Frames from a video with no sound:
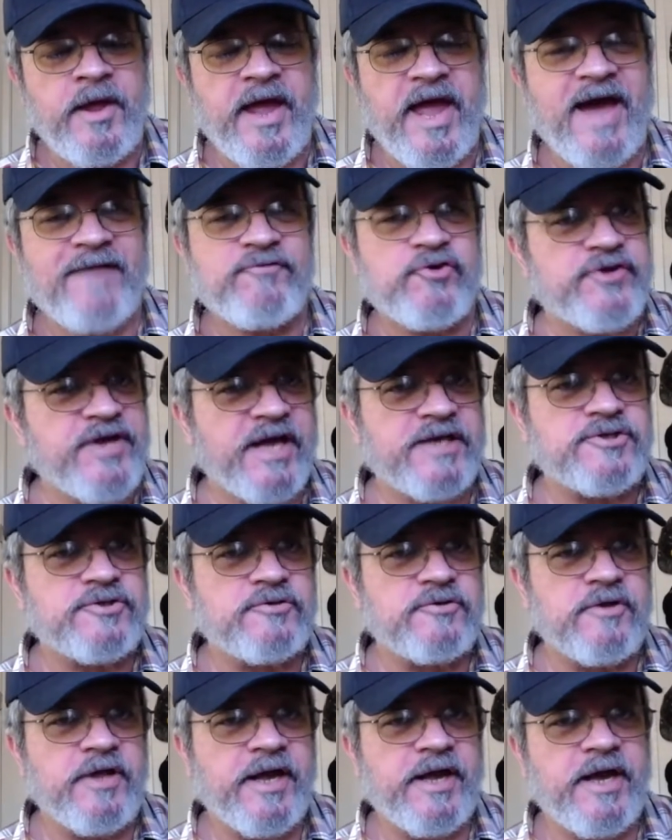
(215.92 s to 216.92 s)
after tech
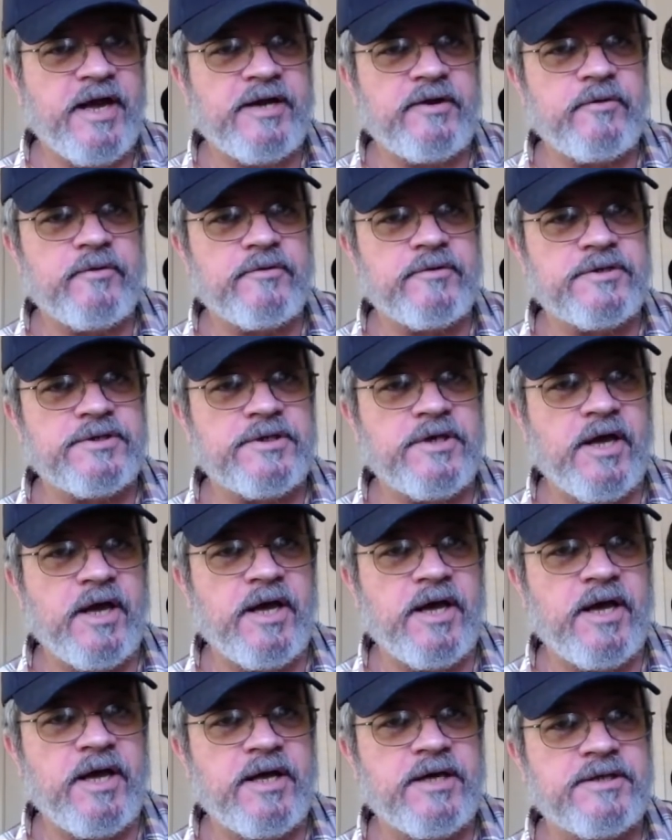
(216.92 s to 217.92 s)
school, I got
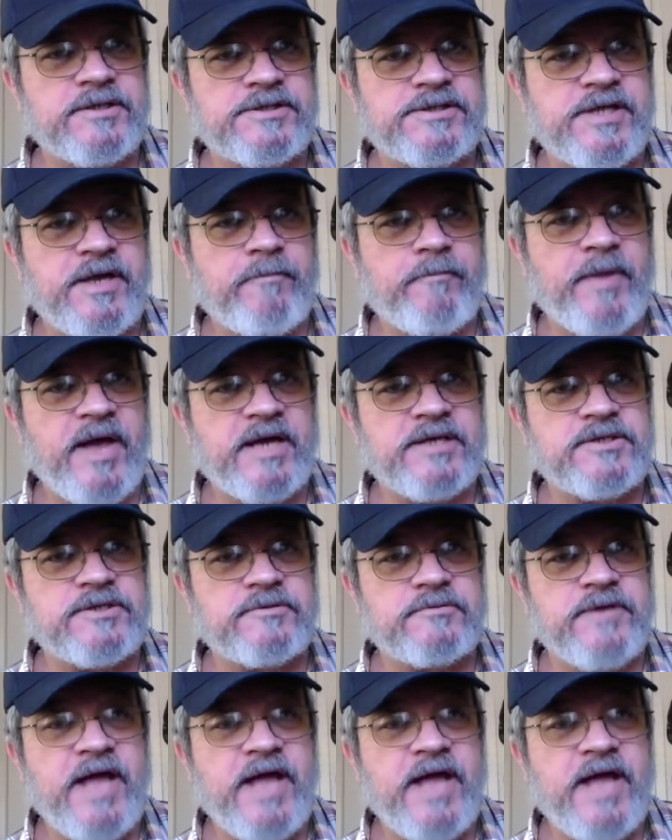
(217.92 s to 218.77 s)
sent back to